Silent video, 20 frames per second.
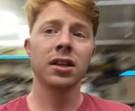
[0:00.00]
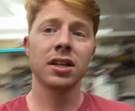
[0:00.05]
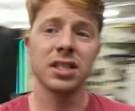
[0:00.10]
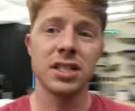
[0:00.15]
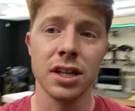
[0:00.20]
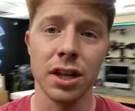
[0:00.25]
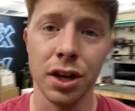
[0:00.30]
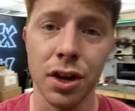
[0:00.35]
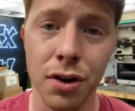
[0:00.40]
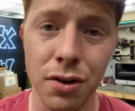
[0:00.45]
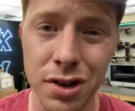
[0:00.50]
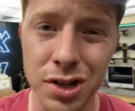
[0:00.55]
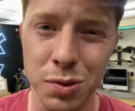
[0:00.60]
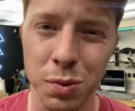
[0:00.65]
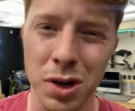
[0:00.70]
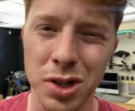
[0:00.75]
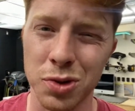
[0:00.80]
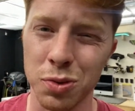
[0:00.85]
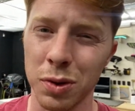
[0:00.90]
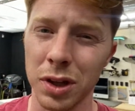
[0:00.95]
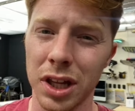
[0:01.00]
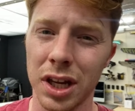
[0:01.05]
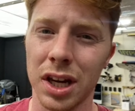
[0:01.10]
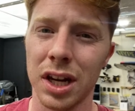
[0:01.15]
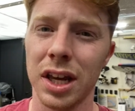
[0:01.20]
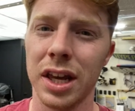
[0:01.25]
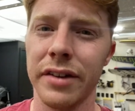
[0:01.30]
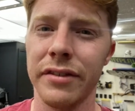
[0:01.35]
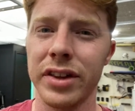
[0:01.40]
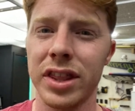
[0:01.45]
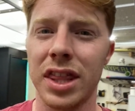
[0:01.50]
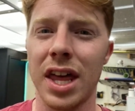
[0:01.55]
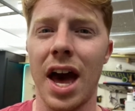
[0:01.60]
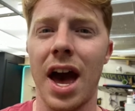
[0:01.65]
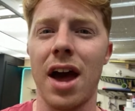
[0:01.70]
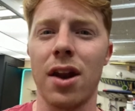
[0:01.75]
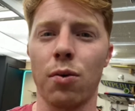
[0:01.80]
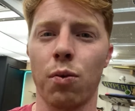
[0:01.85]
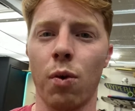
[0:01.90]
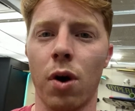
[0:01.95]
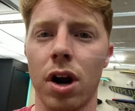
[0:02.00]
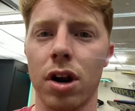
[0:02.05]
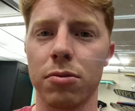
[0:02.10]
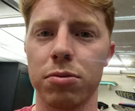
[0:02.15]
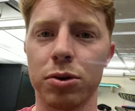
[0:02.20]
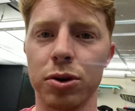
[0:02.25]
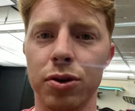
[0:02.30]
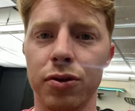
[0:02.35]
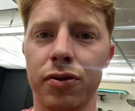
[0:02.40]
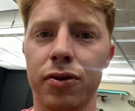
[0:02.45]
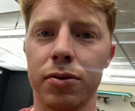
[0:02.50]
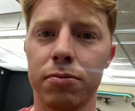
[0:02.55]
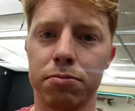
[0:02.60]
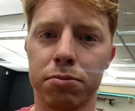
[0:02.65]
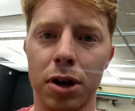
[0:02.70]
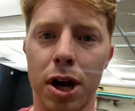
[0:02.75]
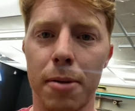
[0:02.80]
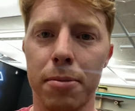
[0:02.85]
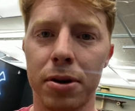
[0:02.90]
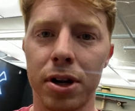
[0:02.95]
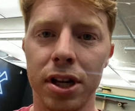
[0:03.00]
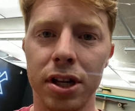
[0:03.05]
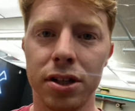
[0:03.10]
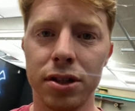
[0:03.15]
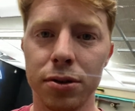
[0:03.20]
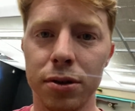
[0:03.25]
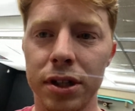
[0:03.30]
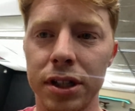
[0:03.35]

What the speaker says: silicone is what's really gonna give it that waterproof property to it.